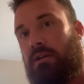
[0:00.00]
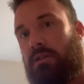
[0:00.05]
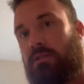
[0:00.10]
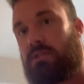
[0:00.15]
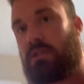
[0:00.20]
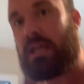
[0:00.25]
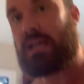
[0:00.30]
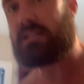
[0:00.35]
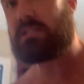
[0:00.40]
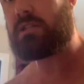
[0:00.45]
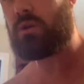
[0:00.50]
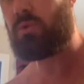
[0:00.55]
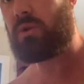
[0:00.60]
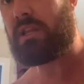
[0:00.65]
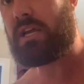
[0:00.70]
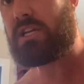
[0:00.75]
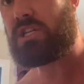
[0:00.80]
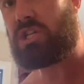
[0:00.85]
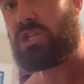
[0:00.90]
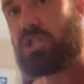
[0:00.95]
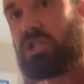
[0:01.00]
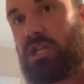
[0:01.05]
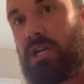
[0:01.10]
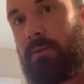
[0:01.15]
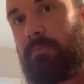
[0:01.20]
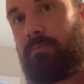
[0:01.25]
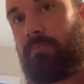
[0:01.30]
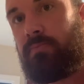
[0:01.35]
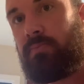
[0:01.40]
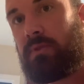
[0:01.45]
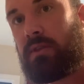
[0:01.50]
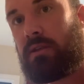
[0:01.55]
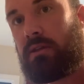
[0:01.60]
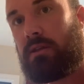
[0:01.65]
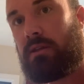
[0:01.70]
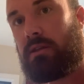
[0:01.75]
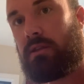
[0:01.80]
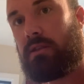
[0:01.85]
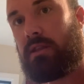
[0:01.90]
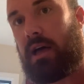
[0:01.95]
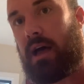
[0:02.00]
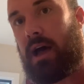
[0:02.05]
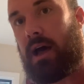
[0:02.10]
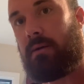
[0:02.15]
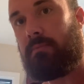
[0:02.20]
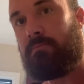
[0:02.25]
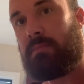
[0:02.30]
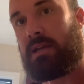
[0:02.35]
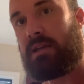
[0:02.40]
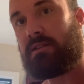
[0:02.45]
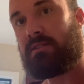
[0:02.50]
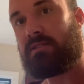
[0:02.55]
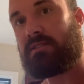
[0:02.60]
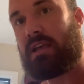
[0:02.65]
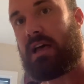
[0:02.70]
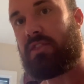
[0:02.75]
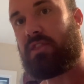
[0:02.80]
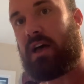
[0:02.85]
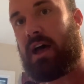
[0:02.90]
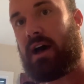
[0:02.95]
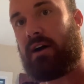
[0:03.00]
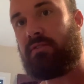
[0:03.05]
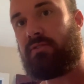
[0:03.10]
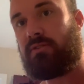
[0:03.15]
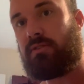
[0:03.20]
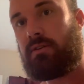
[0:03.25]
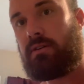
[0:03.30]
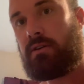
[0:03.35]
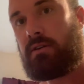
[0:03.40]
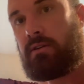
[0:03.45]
So that's the relationship that me and Seth have.